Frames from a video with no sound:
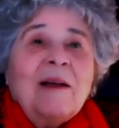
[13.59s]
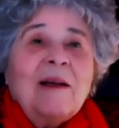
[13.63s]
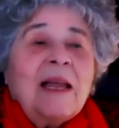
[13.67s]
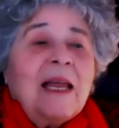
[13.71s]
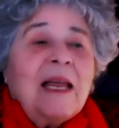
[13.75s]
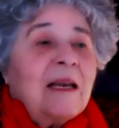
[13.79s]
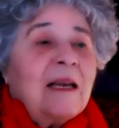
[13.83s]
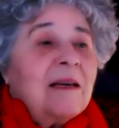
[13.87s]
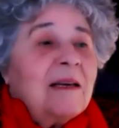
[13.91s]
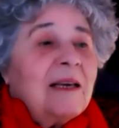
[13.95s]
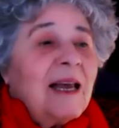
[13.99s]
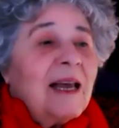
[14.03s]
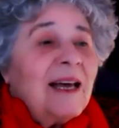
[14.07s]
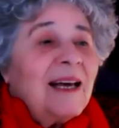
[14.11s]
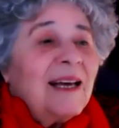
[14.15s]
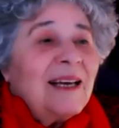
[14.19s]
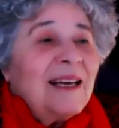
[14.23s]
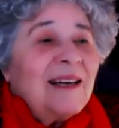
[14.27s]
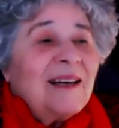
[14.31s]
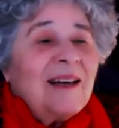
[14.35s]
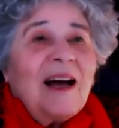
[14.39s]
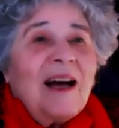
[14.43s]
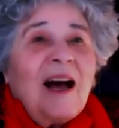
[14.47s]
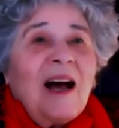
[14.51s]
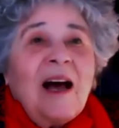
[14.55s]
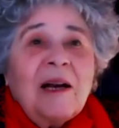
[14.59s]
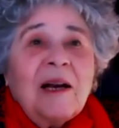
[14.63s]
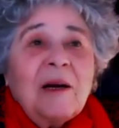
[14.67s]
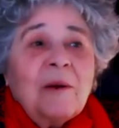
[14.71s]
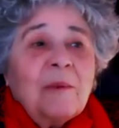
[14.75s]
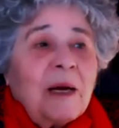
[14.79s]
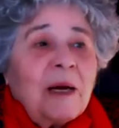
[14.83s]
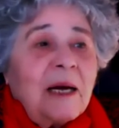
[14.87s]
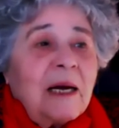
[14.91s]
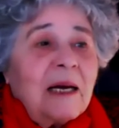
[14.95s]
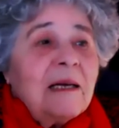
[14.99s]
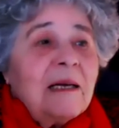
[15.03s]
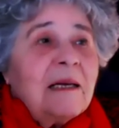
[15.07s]
In
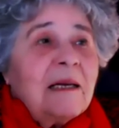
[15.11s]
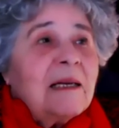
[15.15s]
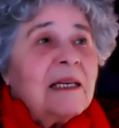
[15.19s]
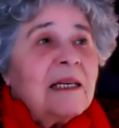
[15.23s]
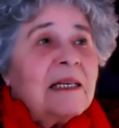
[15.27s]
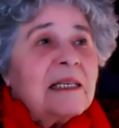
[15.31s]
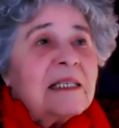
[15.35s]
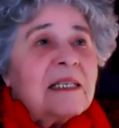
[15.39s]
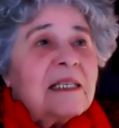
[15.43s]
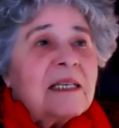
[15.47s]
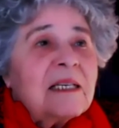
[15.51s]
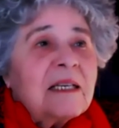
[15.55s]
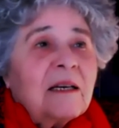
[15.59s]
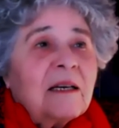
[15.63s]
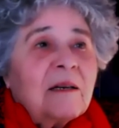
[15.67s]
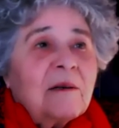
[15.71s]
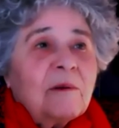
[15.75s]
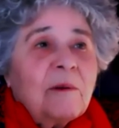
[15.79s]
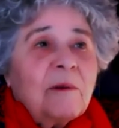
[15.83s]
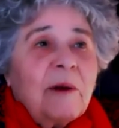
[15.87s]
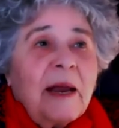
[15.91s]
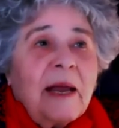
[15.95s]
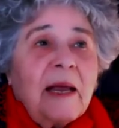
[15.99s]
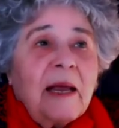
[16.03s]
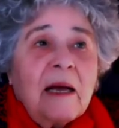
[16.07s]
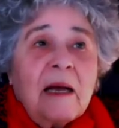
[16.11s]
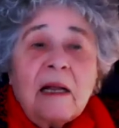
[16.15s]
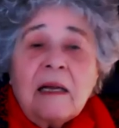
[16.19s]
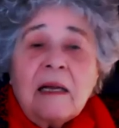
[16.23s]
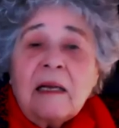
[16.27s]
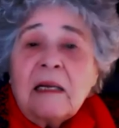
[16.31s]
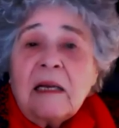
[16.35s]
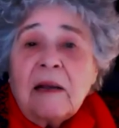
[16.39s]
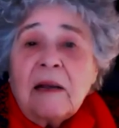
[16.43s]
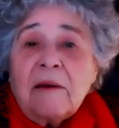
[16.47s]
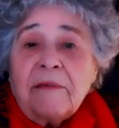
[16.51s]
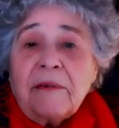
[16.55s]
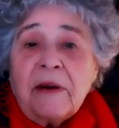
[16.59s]
Ottawa is
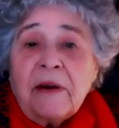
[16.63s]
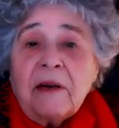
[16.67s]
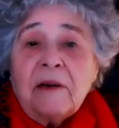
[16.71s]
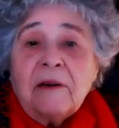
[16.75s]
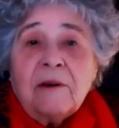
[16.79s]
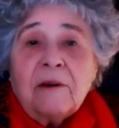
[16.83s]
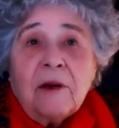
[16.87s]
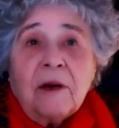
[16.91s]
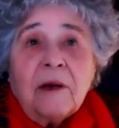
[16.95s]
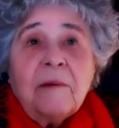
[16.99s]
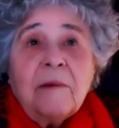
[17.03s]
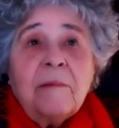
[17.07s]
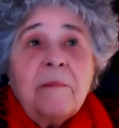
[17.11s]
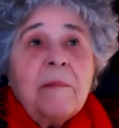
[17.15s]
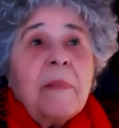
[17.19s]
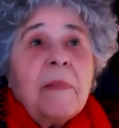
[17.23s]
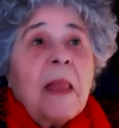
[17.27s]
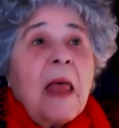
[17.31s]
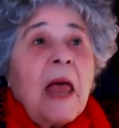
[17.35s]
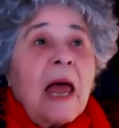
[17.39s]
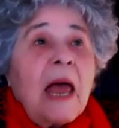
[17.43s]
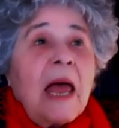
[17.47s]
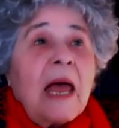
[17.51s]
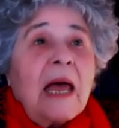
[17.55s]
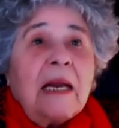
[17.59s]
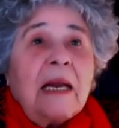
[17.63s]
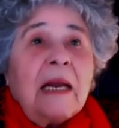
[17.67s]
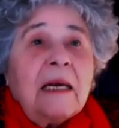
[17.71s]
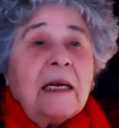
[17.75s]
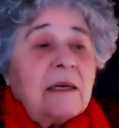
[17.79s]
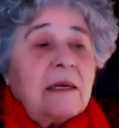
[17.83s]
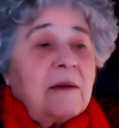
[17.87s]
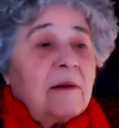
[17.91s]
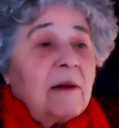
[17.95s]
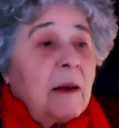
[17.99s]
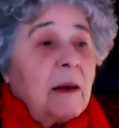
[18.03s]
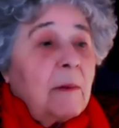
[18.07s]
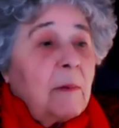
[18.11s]
Réal Laverne, and
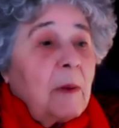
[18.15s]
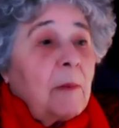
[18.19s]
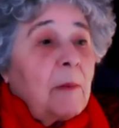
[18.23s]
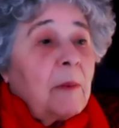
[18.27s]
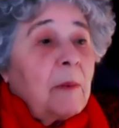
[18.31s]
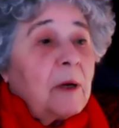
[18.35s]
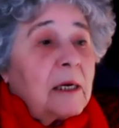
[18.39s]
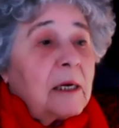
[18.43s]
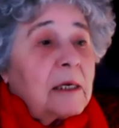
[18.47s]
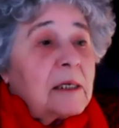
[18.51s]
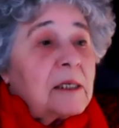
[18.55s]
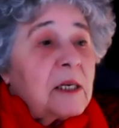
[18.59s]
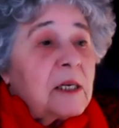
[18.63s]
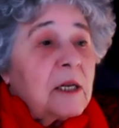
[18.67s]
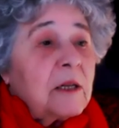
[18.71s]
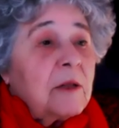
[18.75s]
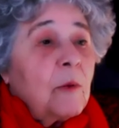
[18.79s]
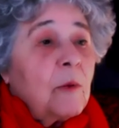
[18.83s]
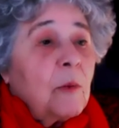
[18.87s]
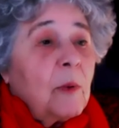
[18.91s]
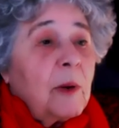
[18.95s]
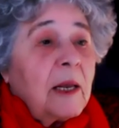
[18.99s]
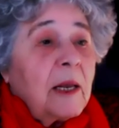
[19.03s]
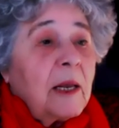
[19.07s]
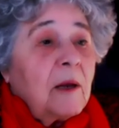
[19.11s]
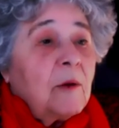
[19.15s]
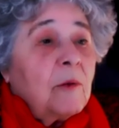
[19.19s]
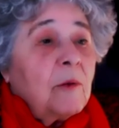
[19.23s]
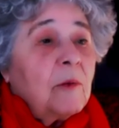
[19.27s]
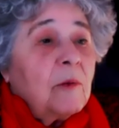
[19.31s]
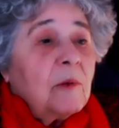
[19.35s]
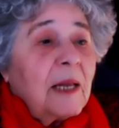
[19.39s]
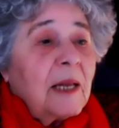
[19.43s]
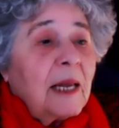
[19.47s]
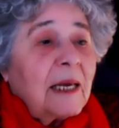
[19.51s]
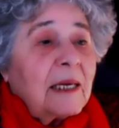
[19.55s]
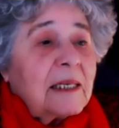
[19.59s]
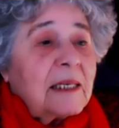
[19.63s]
am I pronouncing the way
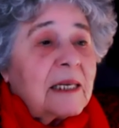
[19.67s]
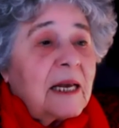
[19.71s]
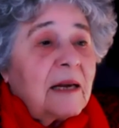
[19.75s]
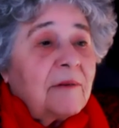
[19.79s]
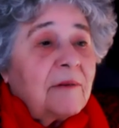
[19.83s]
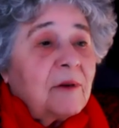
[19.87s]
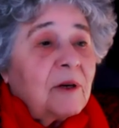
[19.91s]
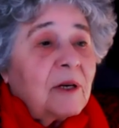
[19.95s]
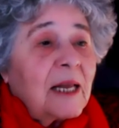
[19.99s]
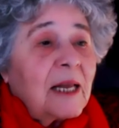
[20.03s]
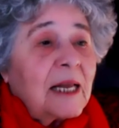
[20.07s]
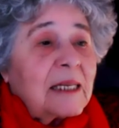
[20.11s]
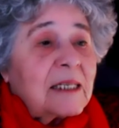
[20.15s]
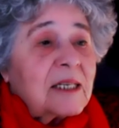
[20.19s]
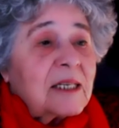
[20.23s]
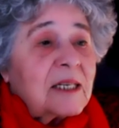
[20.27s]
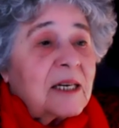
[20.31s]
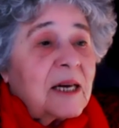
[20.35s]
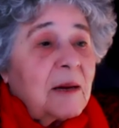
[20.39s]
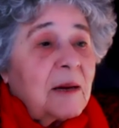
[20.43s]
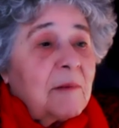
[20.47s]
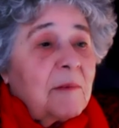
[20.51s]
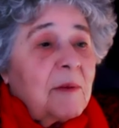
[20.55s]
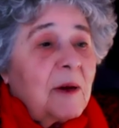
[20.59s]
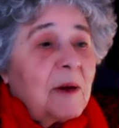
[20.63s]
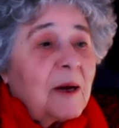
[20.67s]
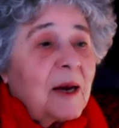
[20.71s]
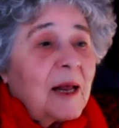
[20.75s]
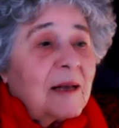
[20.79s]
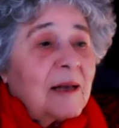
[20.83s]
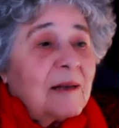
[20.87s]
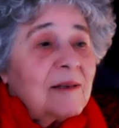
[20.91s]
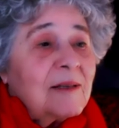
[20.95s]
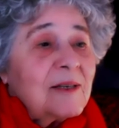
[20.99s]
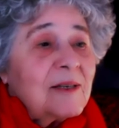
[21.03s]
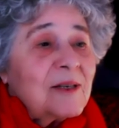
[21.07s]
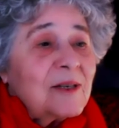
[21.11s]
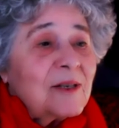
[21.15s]
you like to have your last name
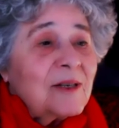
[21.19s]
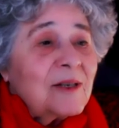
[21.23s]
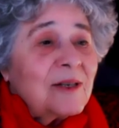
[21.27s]
pronounced?